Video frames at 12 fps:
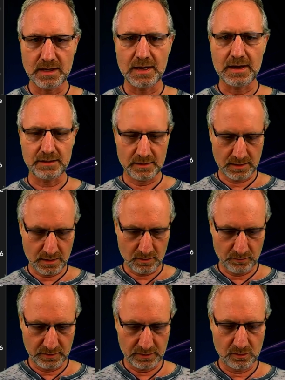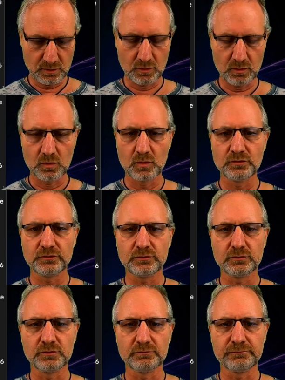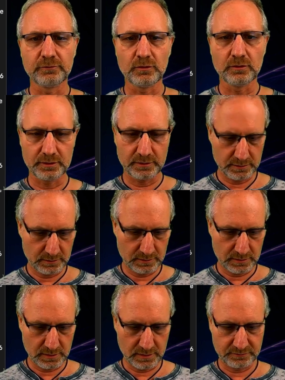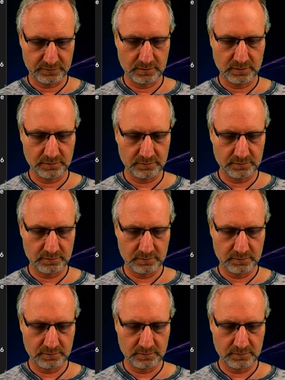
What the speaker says: And now we go to the folder Adguard